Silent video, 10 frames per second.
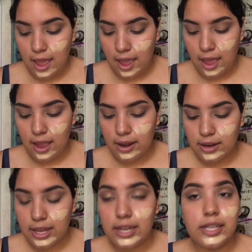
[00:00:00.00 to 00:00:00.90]

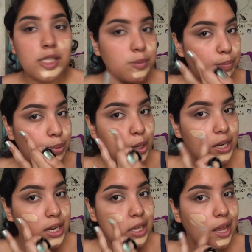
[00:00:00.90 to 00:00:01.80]
and it is
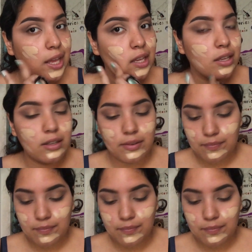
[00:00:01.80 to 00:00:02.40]
pretty like